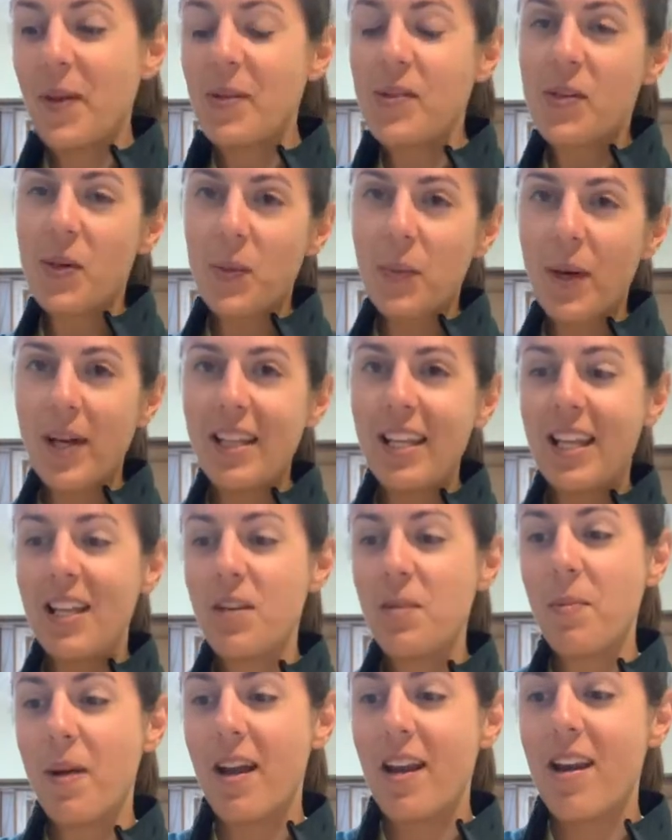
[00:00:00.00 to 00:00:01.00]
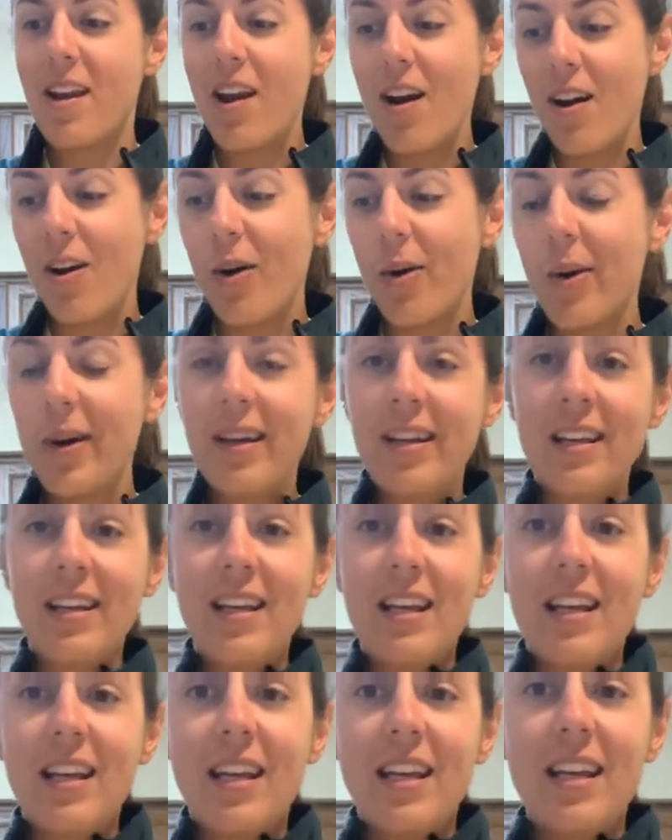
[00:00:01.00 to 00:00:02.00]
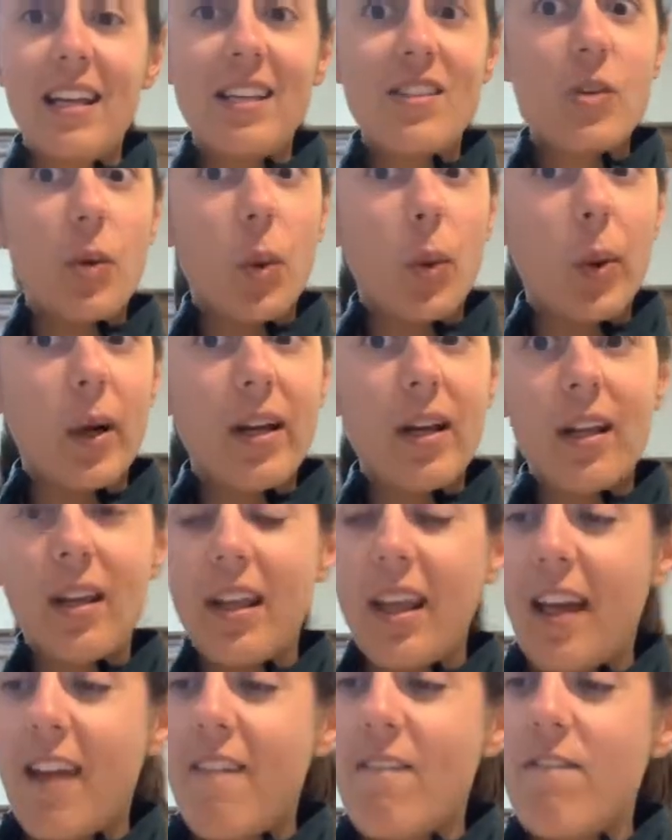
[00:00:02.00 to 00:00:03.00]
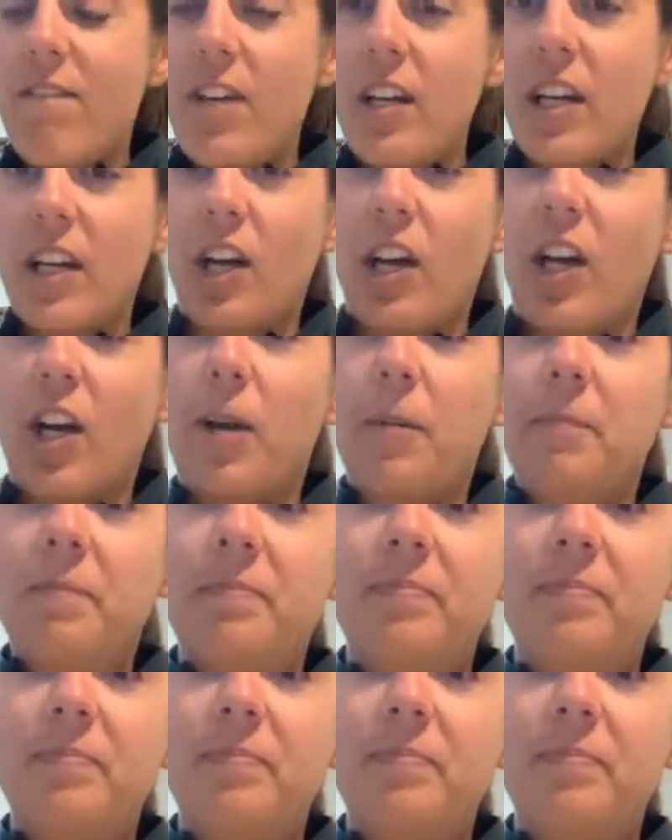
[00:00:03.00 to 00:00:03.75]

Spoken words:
So one that you may know is oil and vinegar